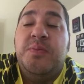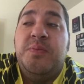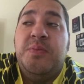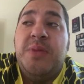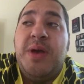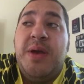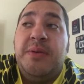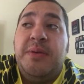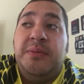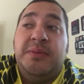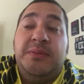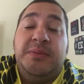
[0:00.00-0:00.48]

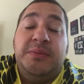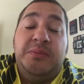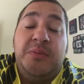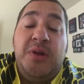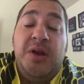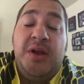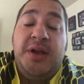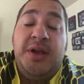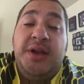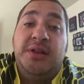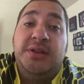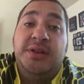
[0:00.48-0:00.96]
and
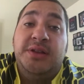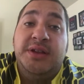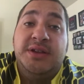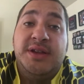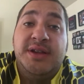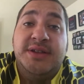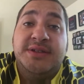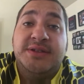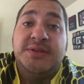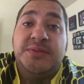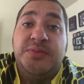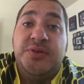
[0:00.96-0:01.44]
Markel Lee
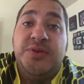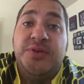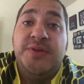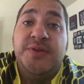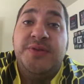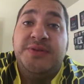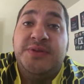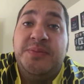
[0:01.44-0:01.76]
doesn't prove